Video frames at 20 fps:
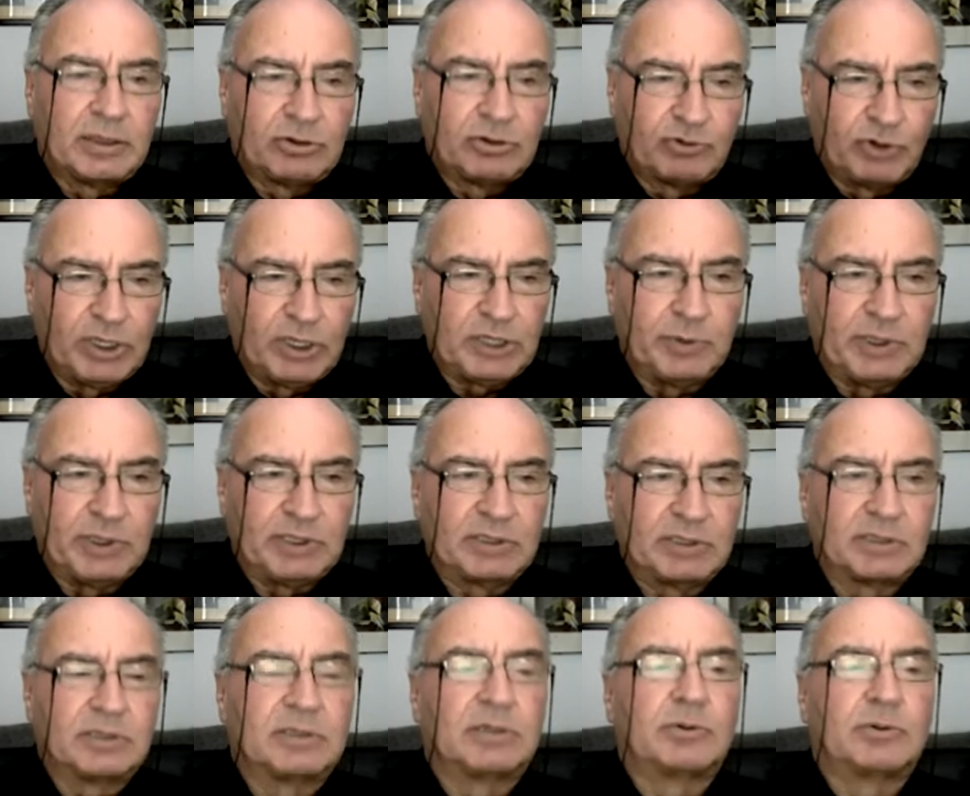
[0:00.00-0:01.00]

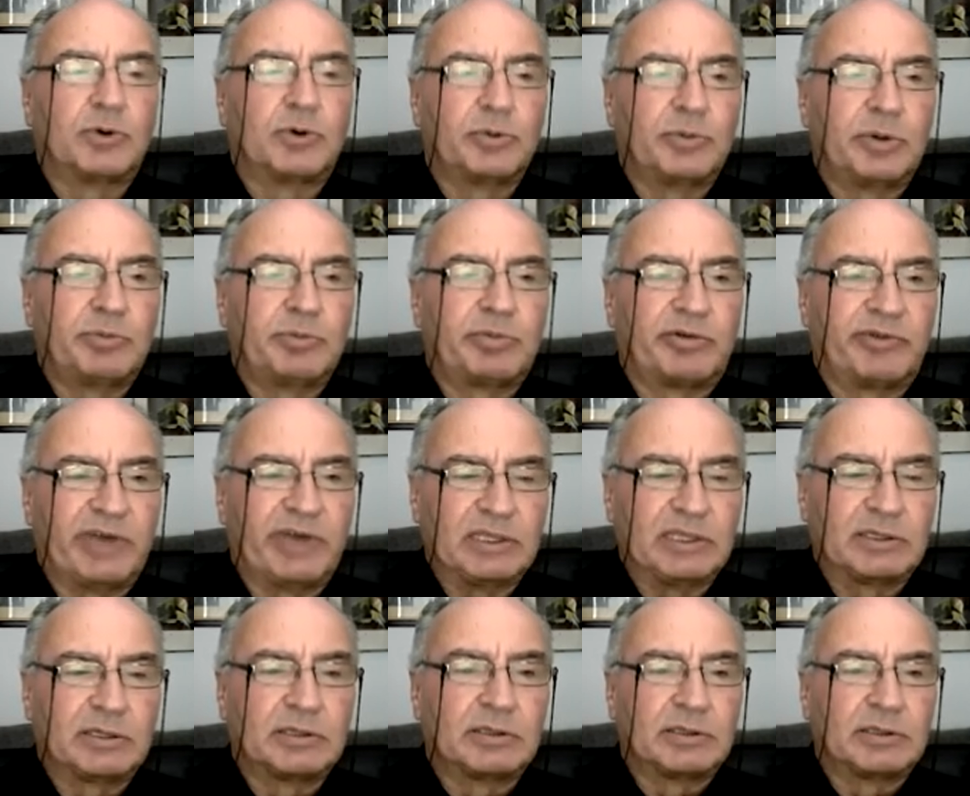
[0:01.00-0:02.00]
treatment, would be
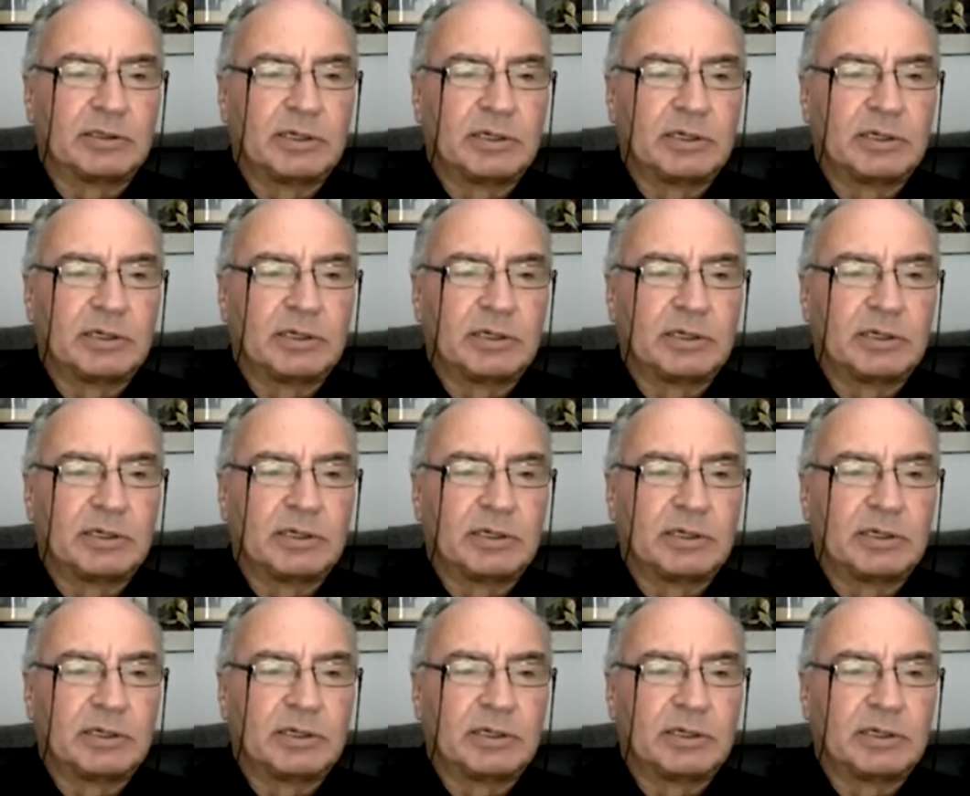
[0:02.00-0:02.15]
prevented.